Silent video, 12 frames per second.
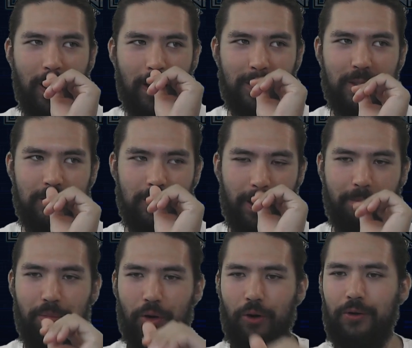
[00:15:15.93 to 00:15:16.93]
like
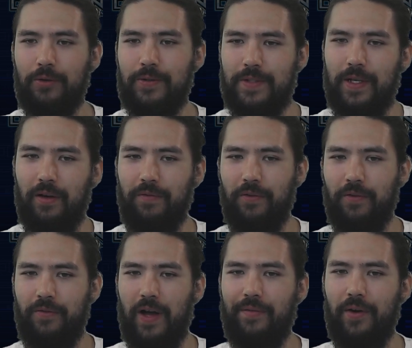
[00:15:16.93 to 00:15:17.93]
burn yourself for
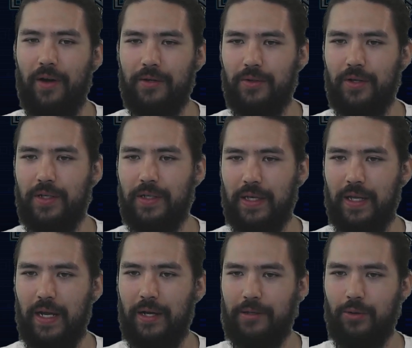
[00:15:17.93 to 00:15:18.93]
500 and get
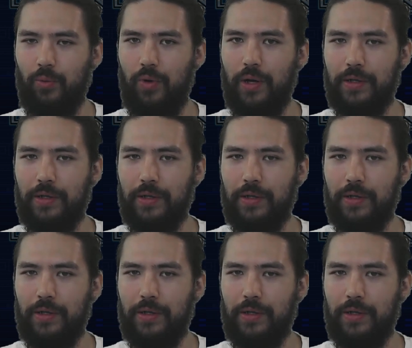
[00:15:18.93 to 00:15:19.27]
out your one